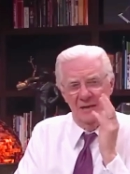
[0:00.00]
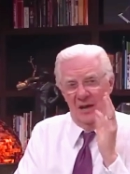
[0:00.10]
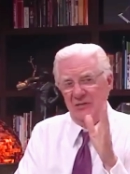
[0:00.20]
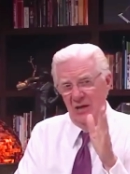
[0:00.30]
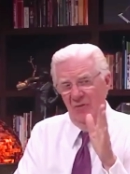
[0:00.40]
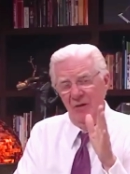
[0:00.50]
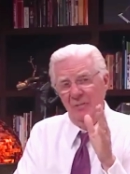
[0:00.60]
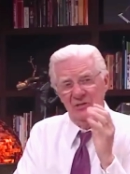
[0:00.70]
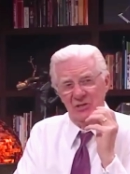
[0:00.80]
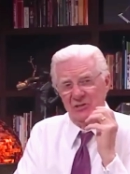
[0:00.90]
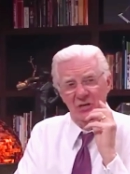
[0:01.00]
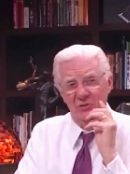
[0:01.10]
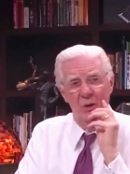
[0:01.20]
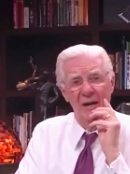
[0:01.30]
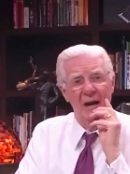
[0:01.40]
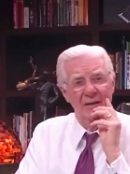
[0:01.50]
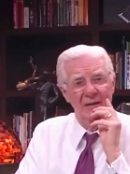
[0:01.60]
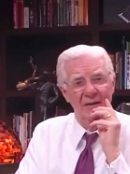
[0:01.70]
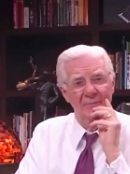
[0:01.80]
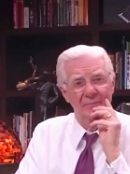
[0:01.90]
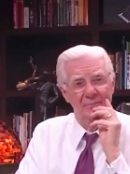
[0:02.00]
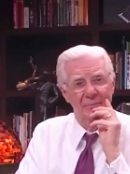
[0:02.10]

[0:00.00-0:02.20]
Now, self-image is just one idea.